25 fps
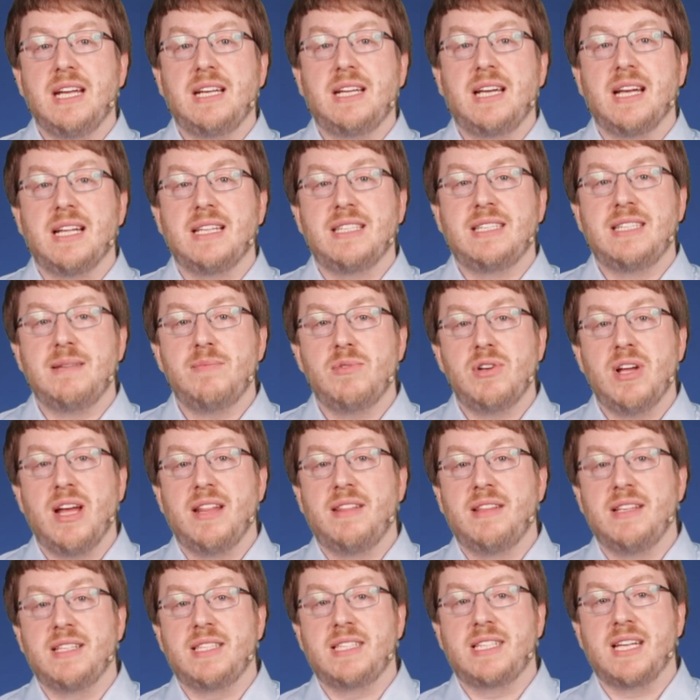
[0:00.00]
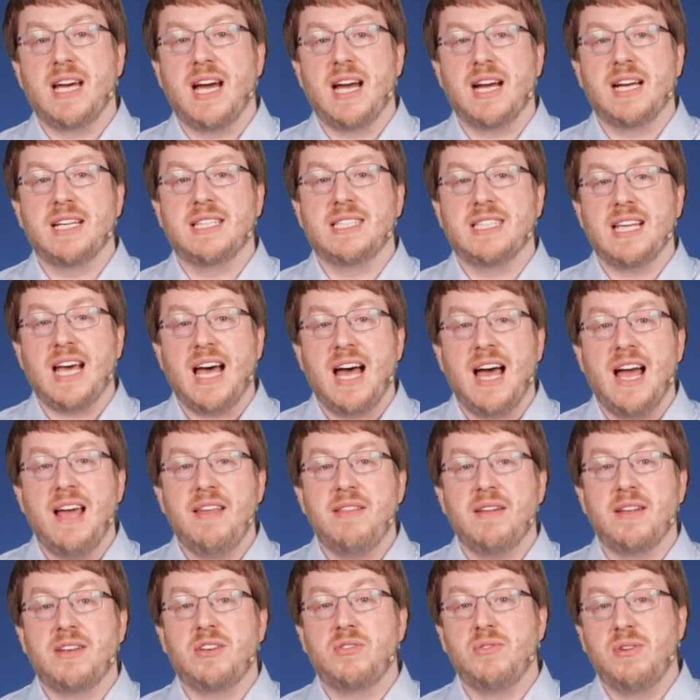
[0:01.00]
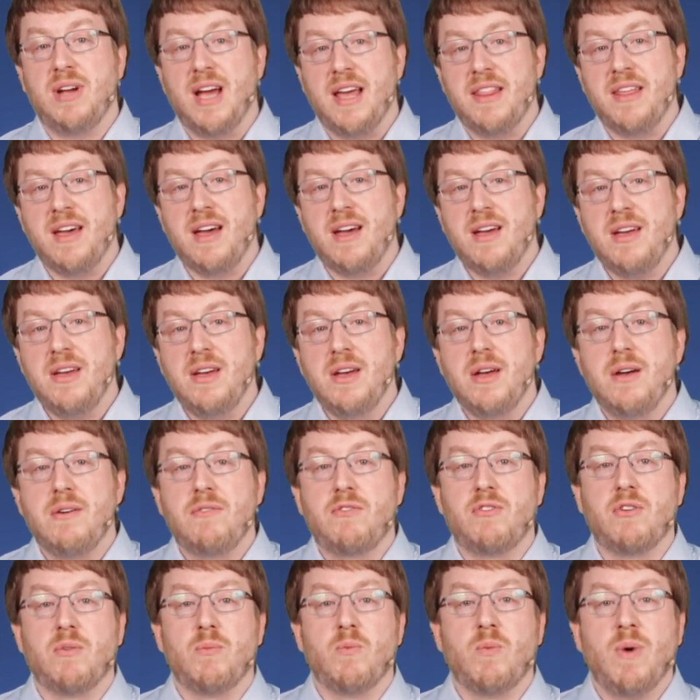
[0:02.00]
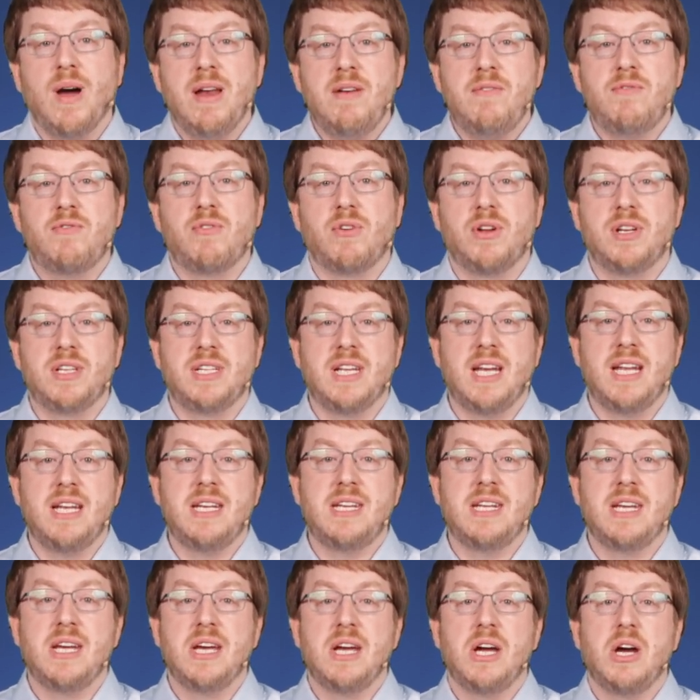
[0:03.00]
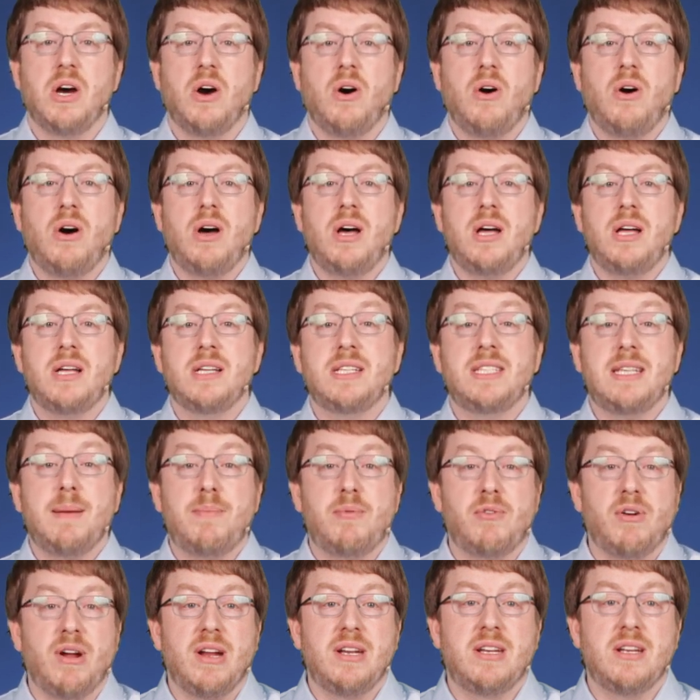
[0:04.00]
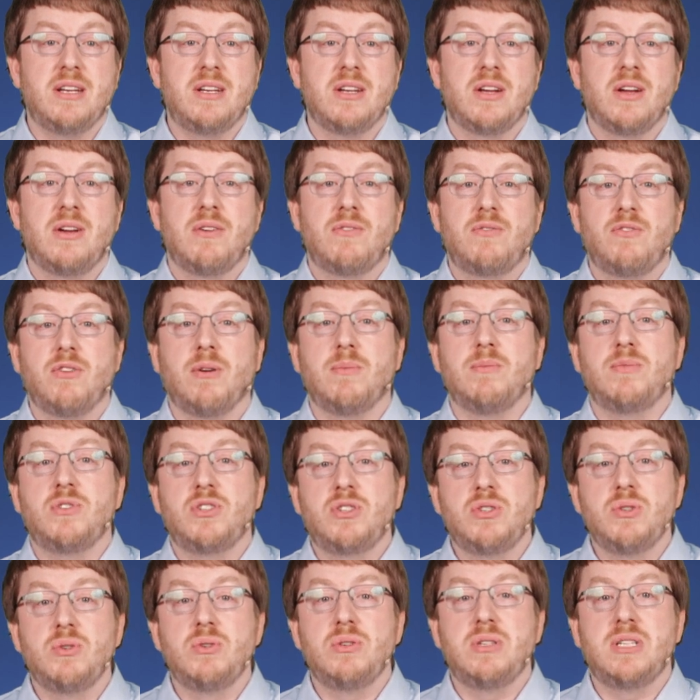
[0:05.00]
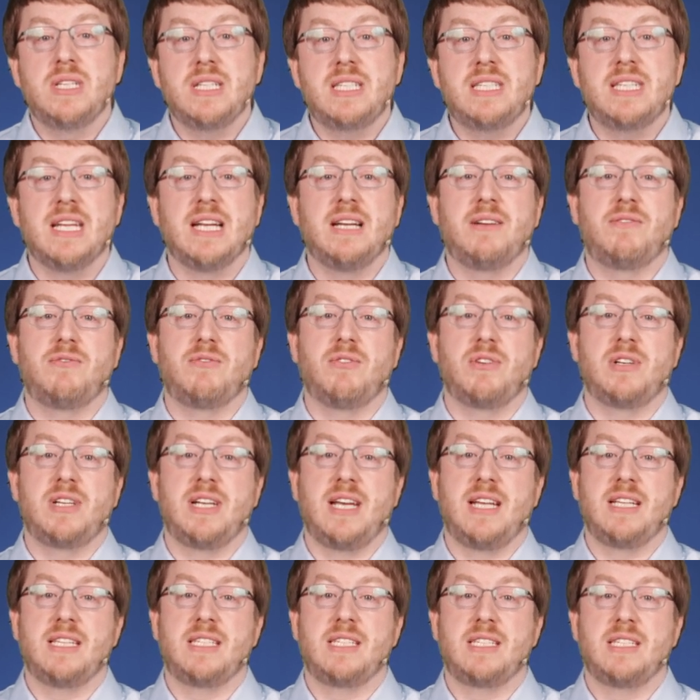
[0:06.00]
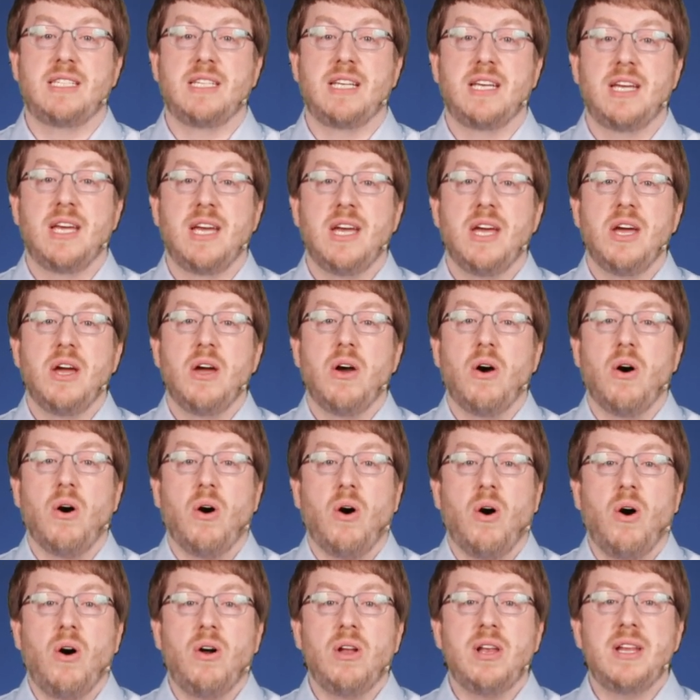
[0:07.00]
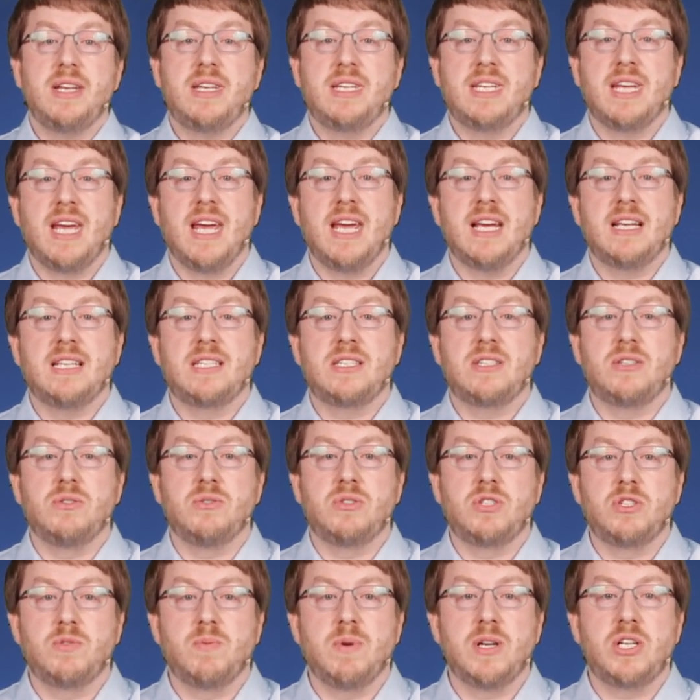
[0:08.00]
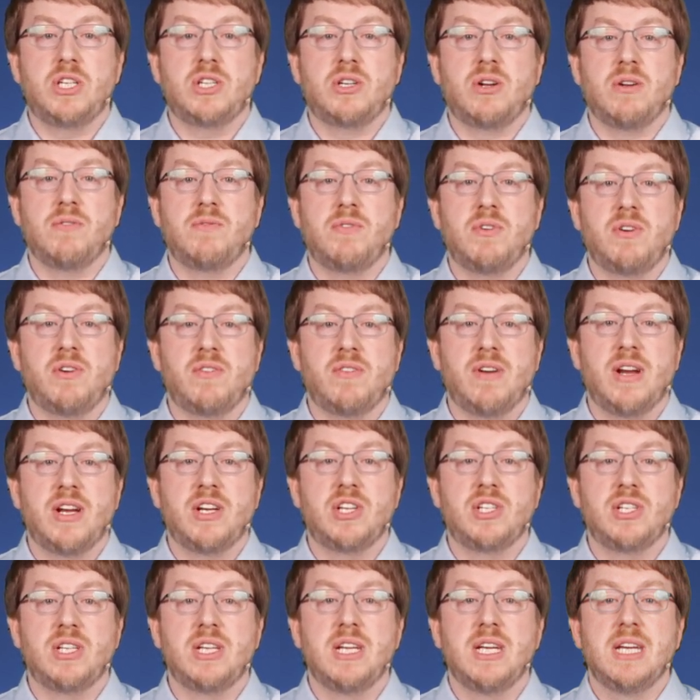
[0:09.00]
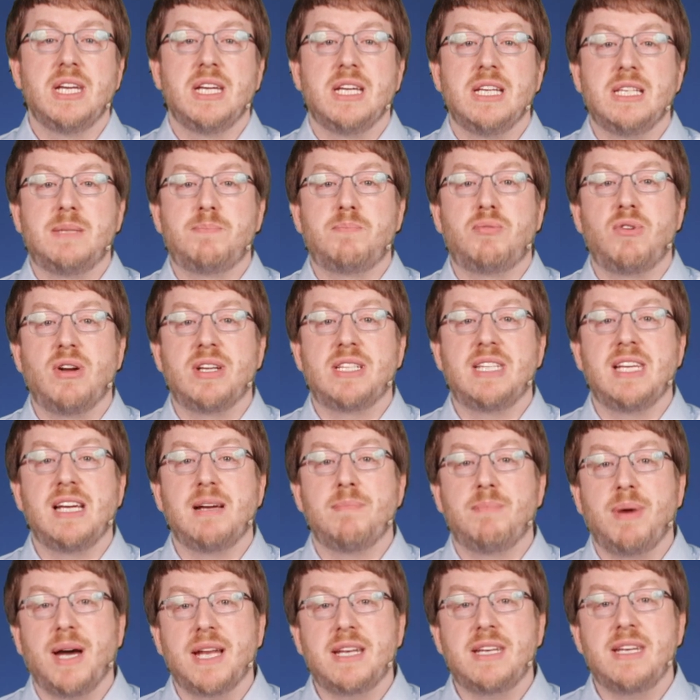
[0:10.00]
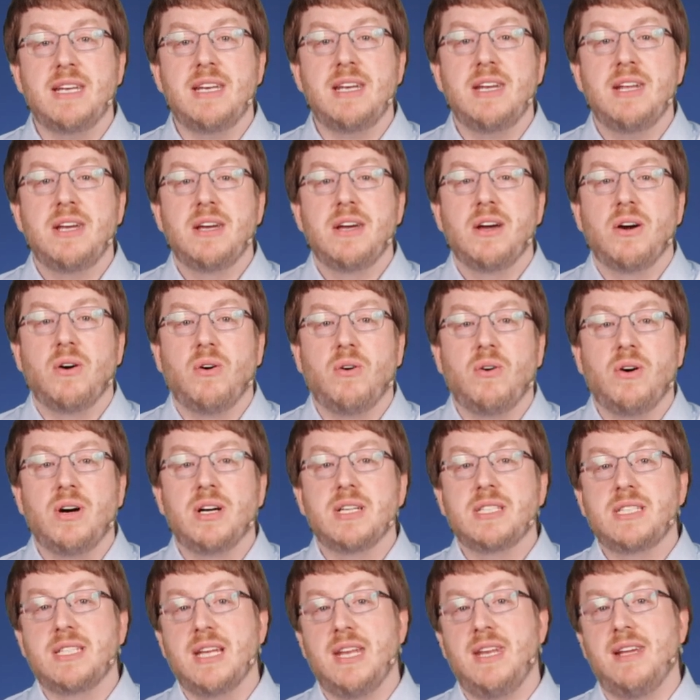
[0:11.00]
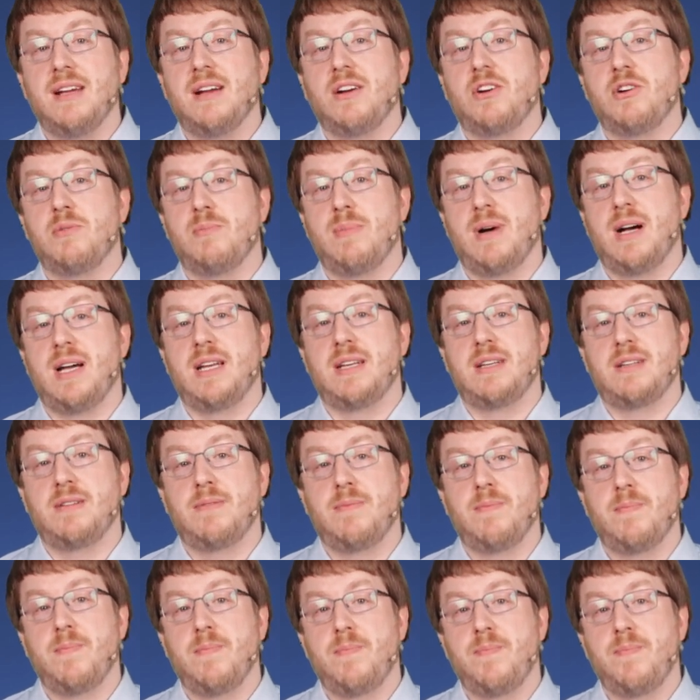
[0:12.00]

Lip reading: it can simulate these targets either together from one front end or separated from two distinct front ends. All it takes to switch configuration is pressing a button or sending a command.